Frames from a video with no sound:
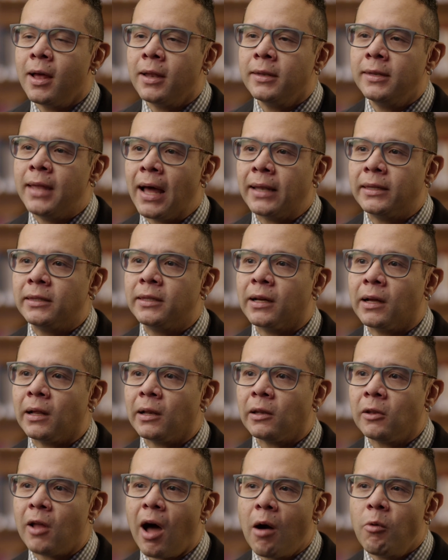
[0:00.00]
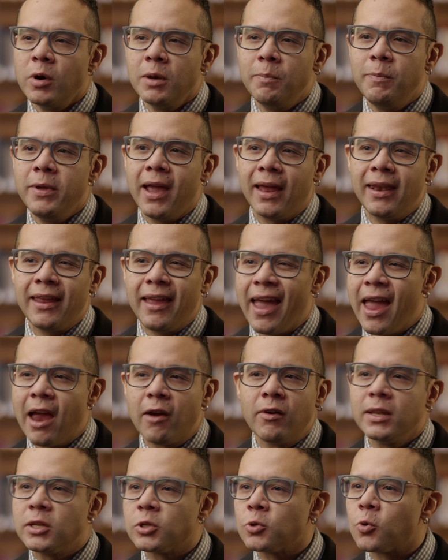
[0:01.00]
that the law would be an
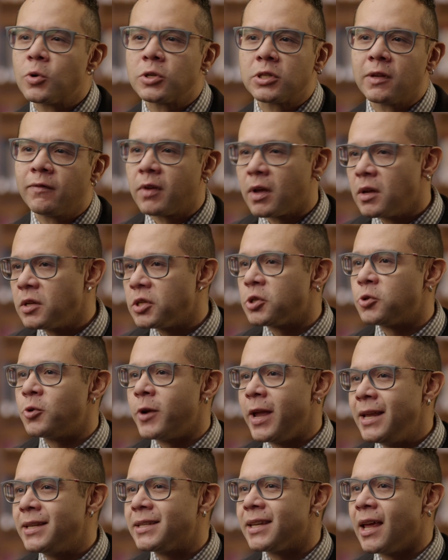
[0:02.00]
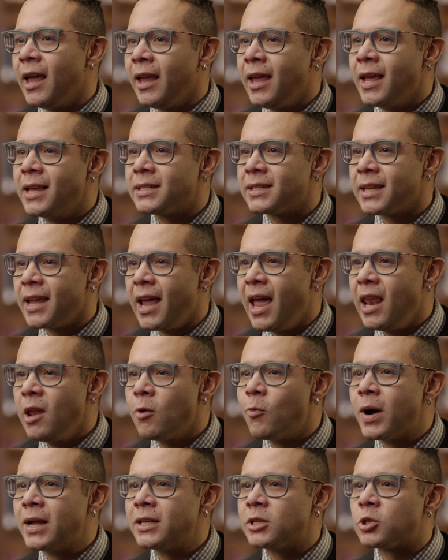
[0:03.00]
inherent source of constraints against
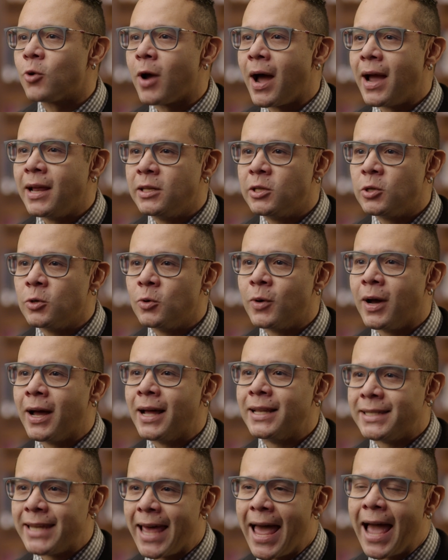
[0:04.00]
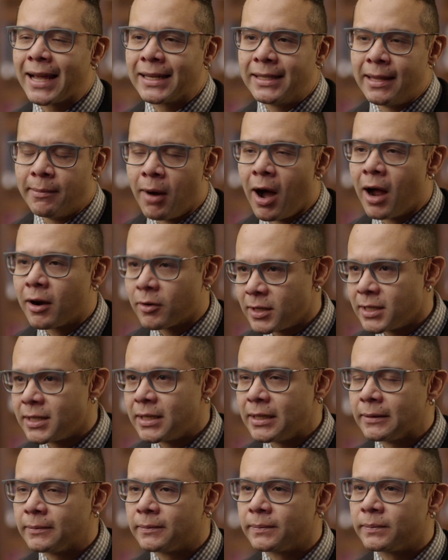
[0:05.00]
anyone trying to attack democracy.